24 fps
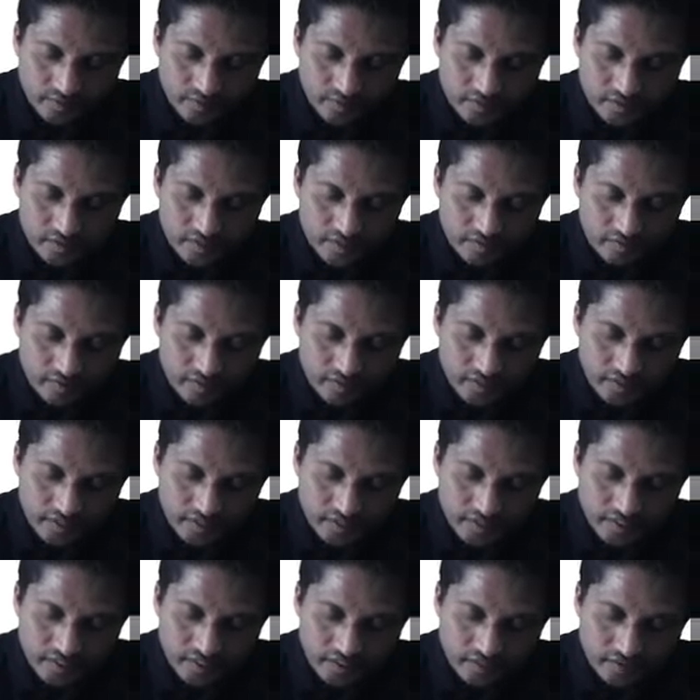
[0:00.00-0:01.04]
is equal to
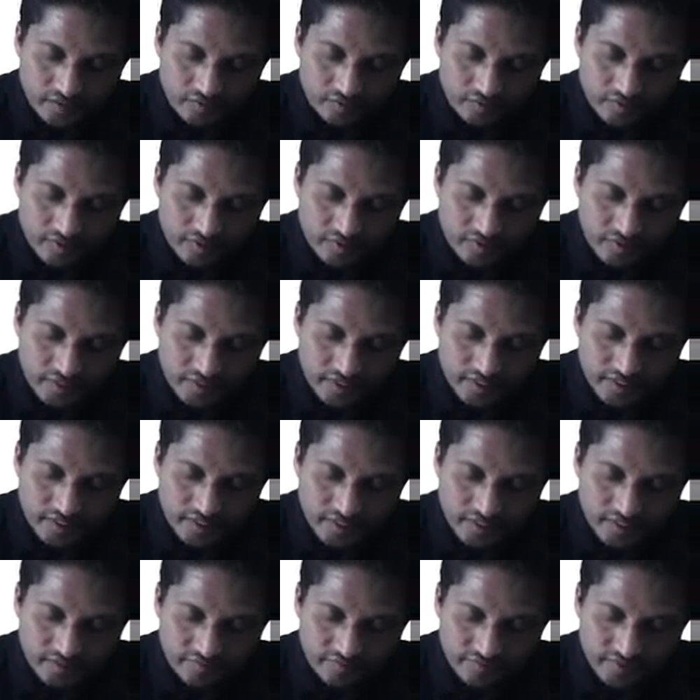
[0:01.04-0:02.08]
integral q into
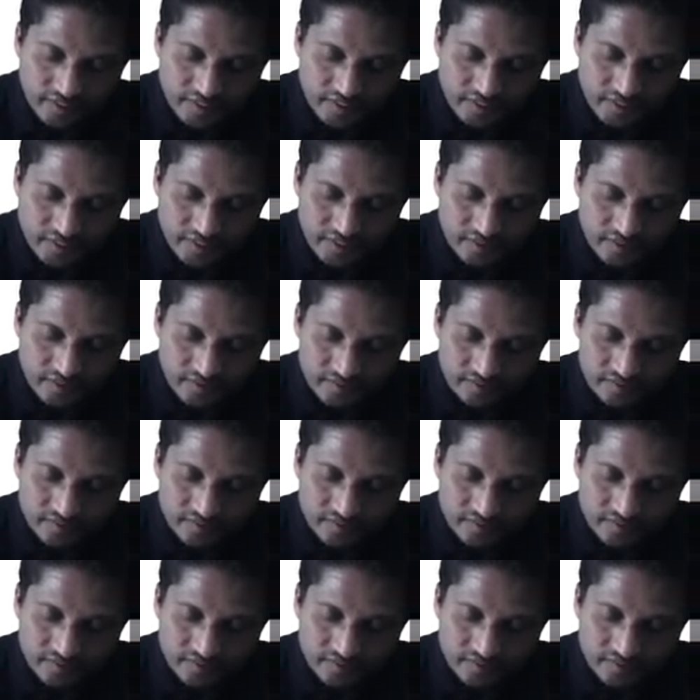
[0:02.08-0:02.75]
integrating factor,